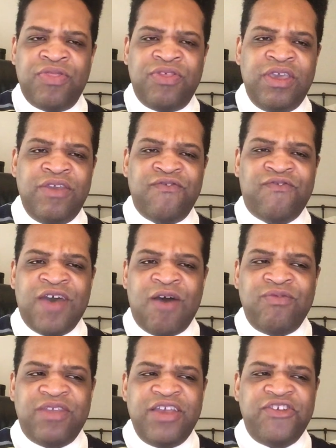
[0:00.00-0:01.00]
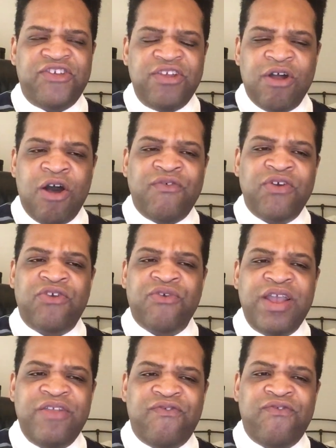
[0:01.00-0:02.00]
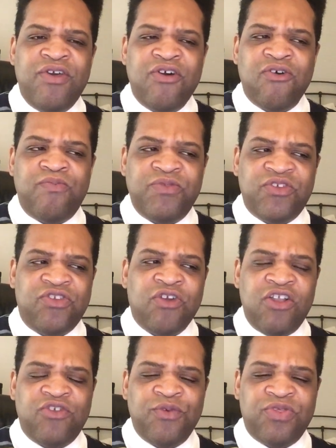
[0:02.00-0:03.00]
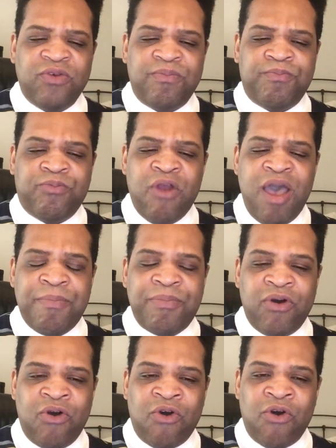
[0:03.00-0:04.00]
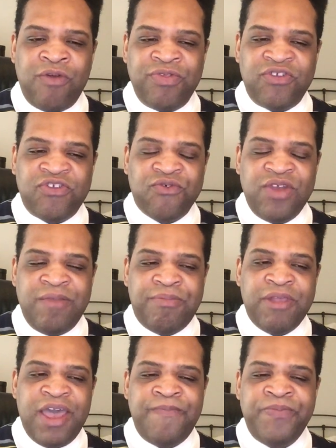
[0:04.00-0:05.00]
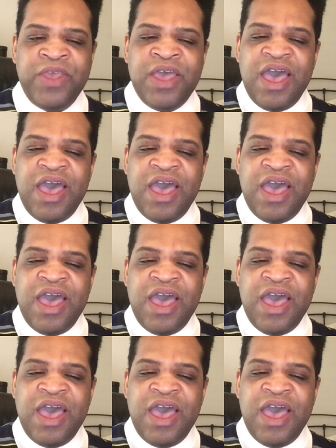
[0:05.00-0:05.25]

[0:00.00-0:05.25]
the foundation of a great film starts with the prep on the screenplay.